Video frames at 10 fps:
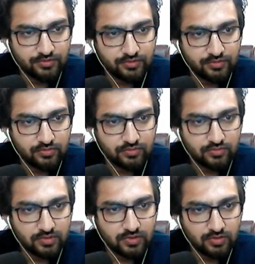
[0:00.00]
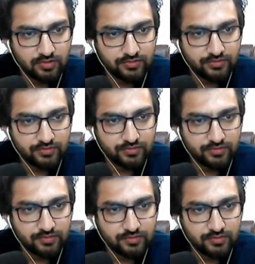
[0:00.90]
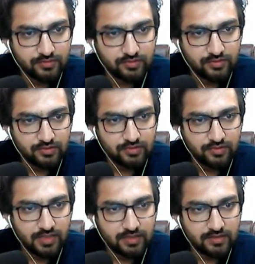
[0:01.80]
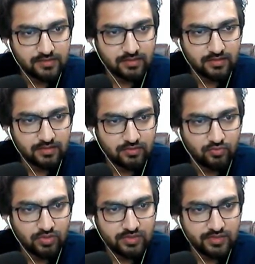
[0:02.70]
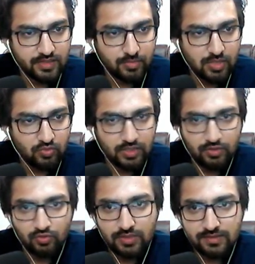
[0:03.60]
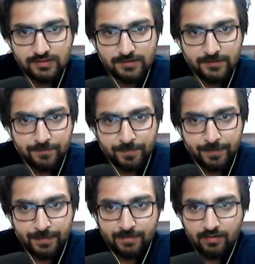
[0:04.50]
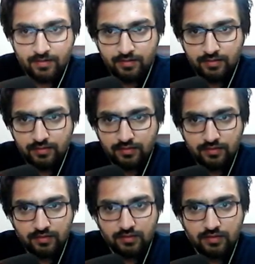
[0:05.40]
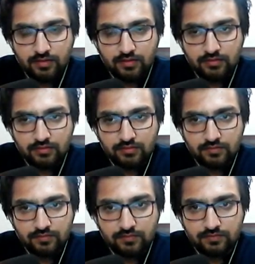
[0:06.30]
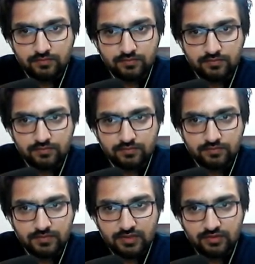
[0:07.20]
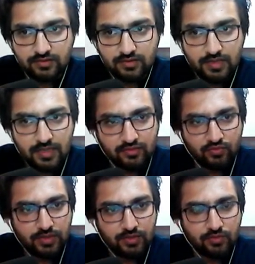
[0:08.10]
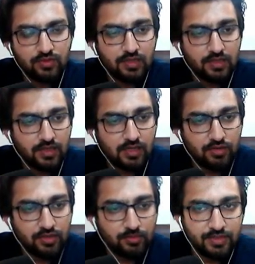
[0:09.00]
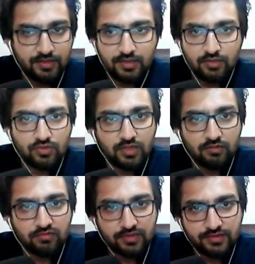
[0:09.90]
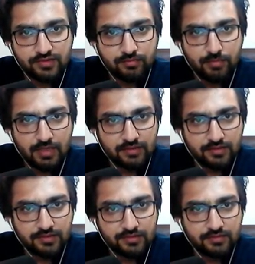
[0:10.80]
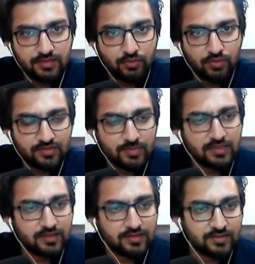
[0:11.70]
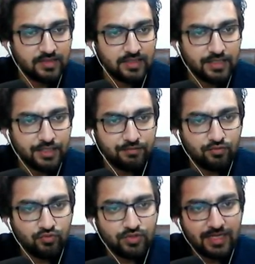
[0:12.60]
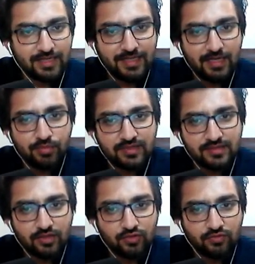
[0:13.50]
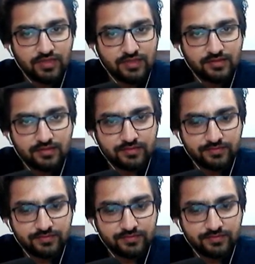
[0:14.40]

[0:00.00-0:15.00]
zero dollars. That is the original amount, and you can see uh, this is the x value. Now let me tell you the reverse method. The reverse method is, if you take 10% of this,